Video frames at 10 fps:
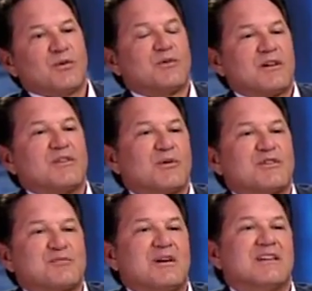your
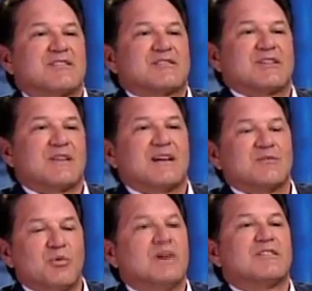response to that
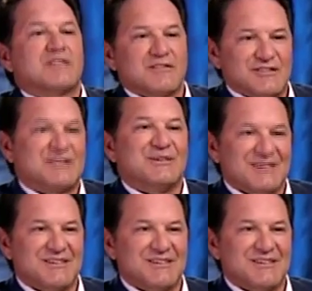was and still